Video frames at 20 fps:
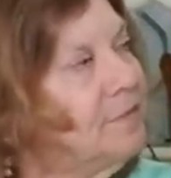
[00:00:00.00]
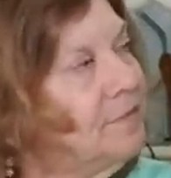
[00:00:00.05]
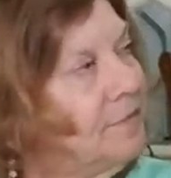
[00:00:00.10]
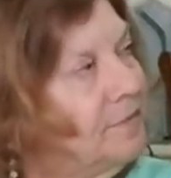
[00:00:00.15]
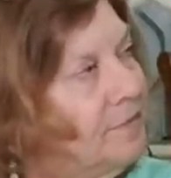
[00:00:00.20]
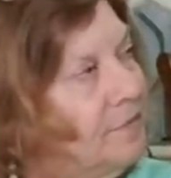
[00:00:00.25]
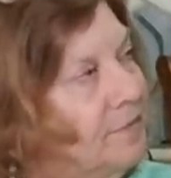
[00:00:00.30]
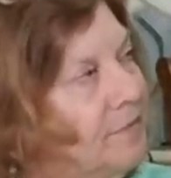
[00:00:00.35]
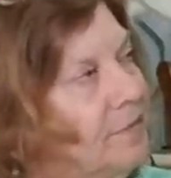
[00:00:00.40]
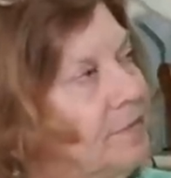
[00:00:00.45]

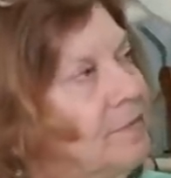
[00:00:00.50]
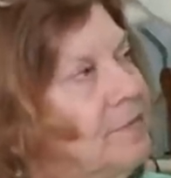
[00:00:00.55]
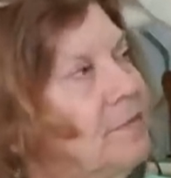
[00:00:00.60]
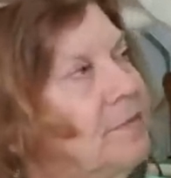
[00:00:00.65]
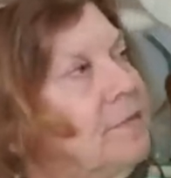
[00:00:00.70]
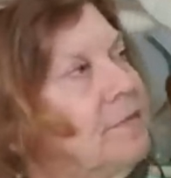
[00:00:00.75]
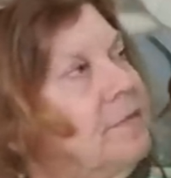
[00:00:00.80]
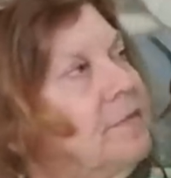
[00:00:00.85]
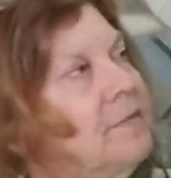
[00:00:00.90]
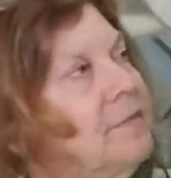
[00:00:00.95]

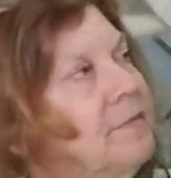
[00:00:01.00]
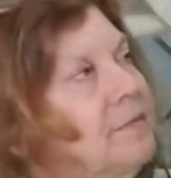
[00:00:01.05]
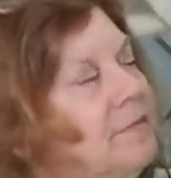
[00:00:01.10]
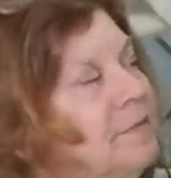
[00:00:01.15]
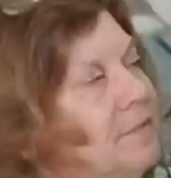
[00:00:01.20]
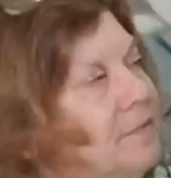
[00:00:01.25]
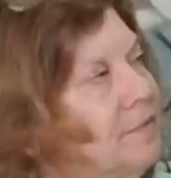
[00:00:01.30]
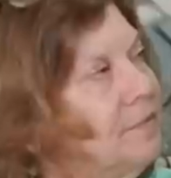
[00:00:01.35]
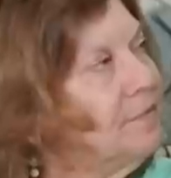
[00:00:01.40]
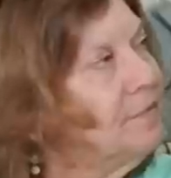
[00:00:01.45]

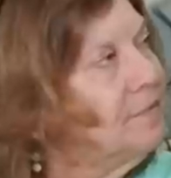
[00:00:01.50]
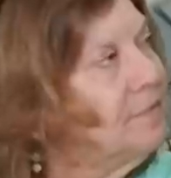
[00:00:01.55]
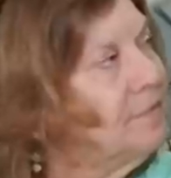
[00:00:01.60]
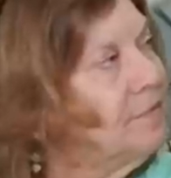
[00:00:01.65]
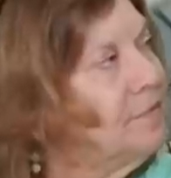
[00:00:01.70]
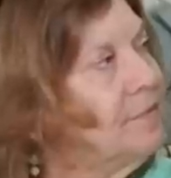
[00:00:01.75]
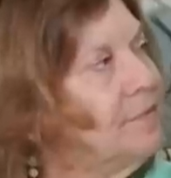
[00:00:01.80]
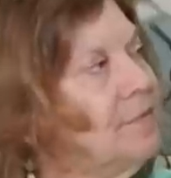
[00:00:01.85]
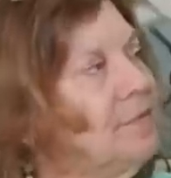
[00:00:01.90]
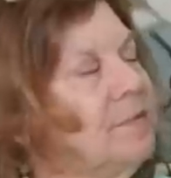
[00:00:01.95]

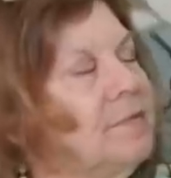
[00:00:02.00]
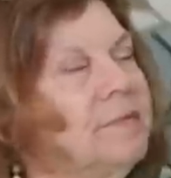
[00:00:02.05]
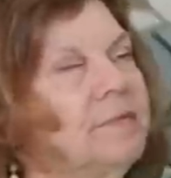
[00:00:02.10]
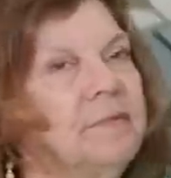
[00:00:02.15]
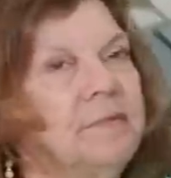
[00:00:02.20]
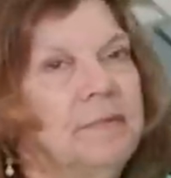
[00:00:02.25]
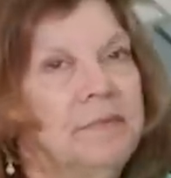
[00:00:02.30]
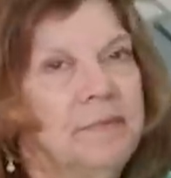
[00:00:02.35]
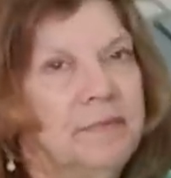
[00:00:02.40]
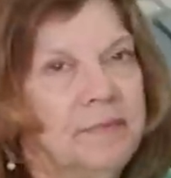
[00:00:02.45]

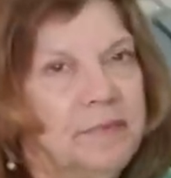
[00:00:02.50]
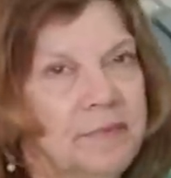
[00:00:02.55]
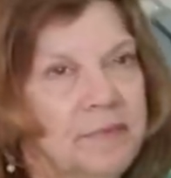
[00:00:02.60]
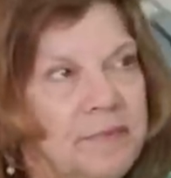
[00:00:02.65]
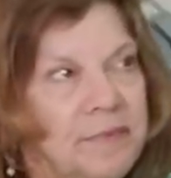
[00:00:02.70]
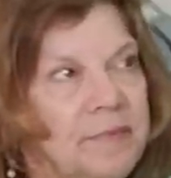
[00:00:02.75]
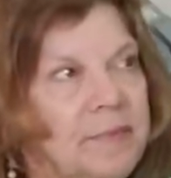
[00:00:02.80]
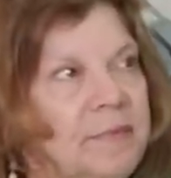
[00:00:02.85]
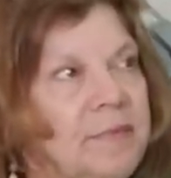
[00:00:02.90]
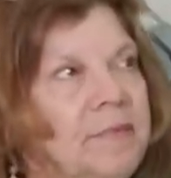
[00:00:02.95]

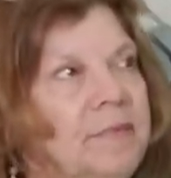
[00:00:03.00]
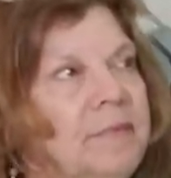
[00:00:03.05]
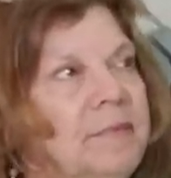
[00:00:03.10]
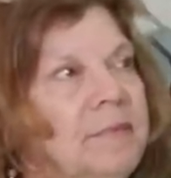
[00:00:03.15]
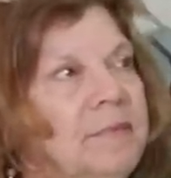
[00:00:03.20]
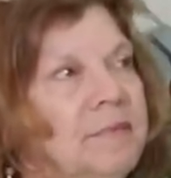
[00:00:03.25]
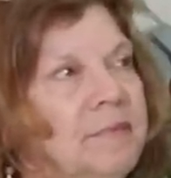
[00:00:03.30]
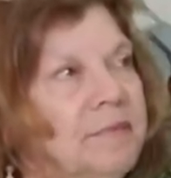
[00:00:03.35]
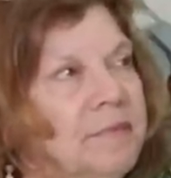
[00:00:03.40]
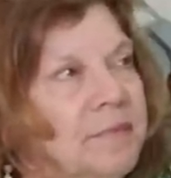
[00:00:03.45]

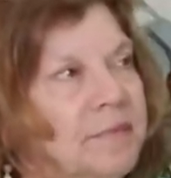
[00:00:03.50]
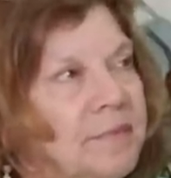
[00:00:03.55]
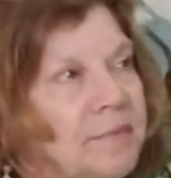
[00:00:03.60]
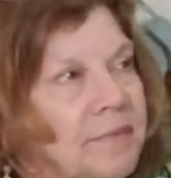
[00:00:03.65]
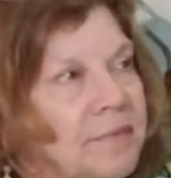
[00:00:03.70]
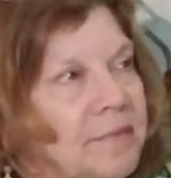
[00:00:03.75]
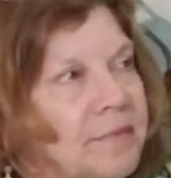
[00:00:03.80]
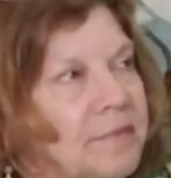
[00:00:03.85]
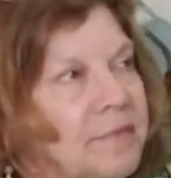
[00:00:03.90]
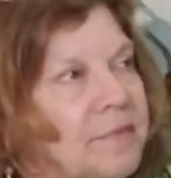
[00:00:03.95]

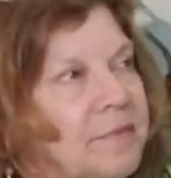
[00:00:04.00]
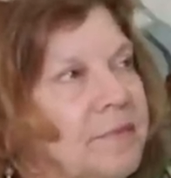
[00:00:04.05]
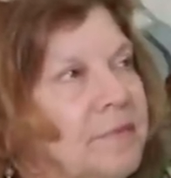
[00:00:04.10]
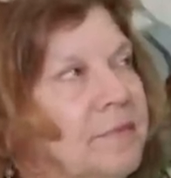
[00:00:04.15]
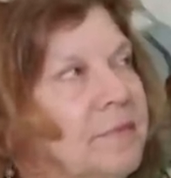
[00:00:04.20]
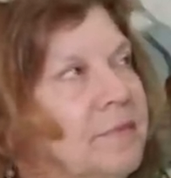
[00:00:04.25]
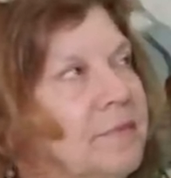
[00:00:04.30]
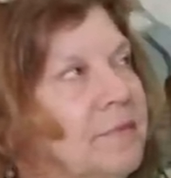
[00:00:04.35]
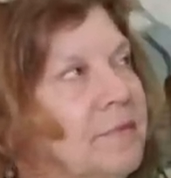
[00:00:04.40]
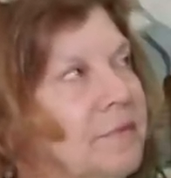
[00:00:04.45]

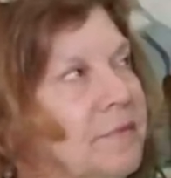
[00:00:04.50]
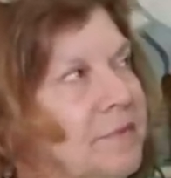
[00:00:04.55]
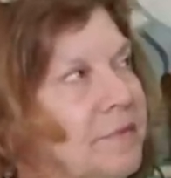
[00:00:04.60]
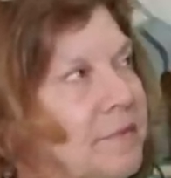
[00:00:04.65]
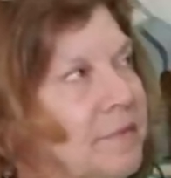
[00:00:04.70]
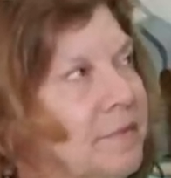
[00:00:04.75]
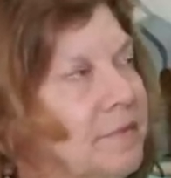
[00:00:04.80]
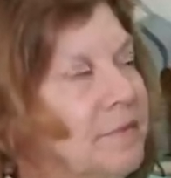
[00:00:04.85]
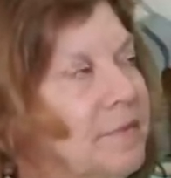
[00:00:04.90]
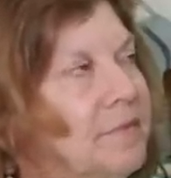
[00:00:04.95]

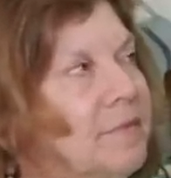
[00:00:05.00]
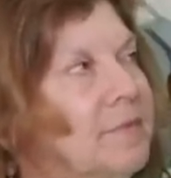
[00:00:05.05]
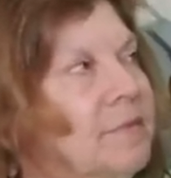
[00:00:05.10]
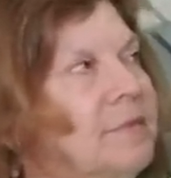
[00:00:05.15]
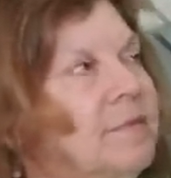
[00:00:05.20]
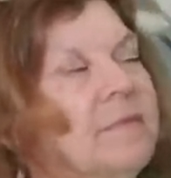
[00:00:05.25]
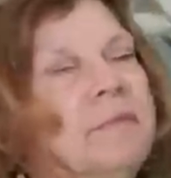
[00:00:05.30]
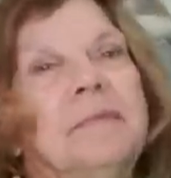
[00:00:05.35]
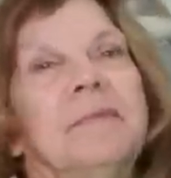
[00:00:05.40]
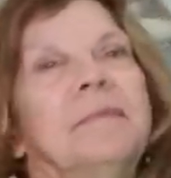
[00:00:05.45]

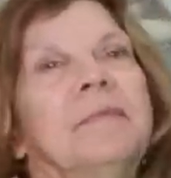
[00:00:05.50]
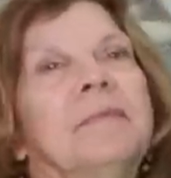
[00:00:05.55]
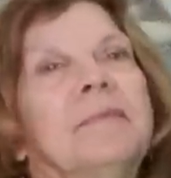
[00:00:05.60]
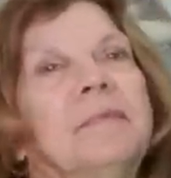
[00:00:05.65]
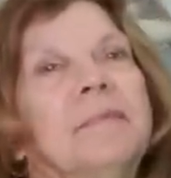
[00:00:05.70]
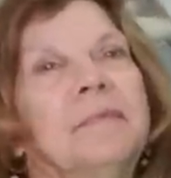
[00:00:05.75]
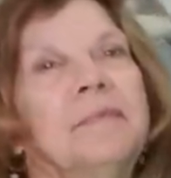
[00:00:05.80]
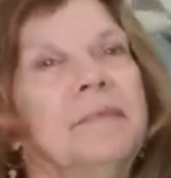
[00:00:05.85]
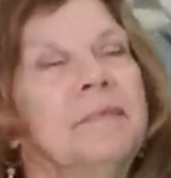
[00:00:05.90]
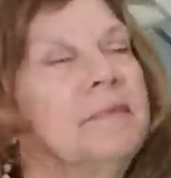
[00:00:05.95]

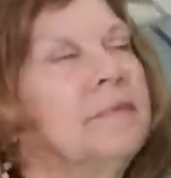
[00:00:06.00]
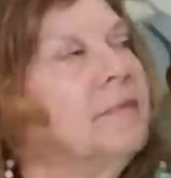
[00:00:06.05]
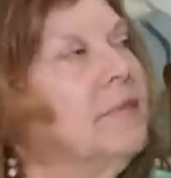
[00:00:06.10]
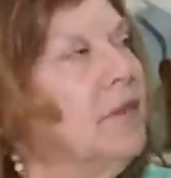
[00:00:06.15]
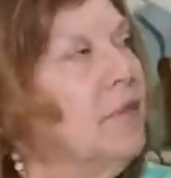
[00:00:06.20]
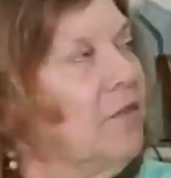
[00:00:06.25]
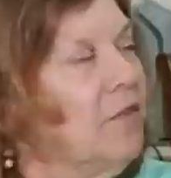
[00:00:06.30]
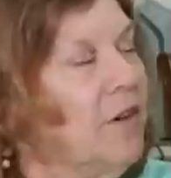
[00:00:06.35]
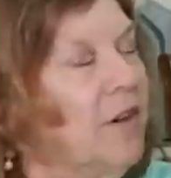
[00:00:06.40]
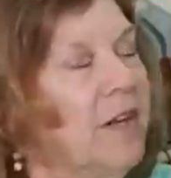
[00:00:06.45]

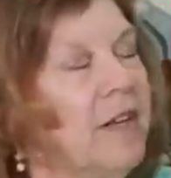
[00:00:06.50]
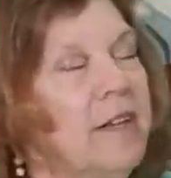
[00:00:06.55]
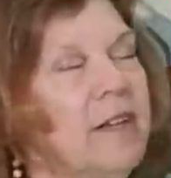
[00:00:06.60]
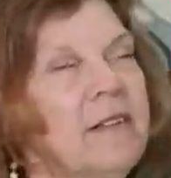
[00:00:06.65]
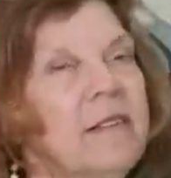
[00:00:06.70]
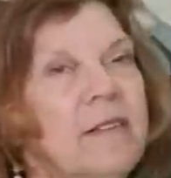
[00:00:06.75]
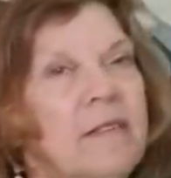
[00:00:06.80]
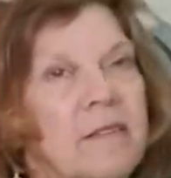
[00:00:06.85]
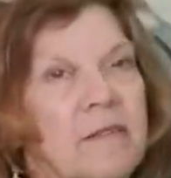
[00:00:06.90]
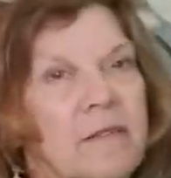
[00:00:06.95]

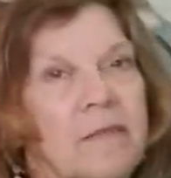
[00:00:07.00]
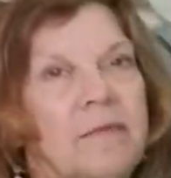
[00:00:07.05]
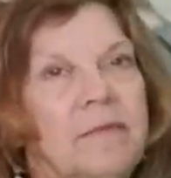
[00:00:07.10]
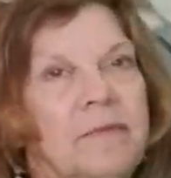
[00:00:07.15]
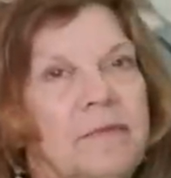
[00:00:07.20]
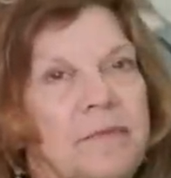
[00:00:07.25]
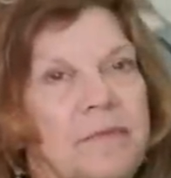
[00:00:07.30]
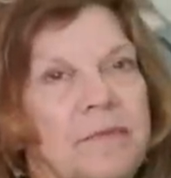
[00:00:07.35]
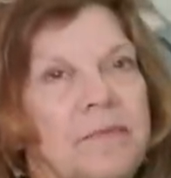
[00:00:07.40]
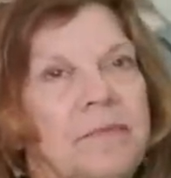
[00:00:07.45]

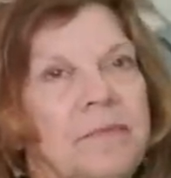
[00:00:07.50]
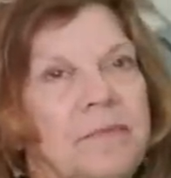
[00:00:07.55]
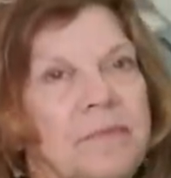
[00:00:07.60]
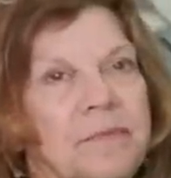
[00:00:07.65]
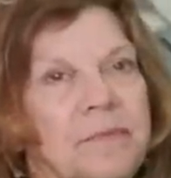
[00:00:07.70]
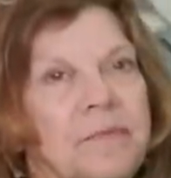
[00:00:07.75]
(not speaking)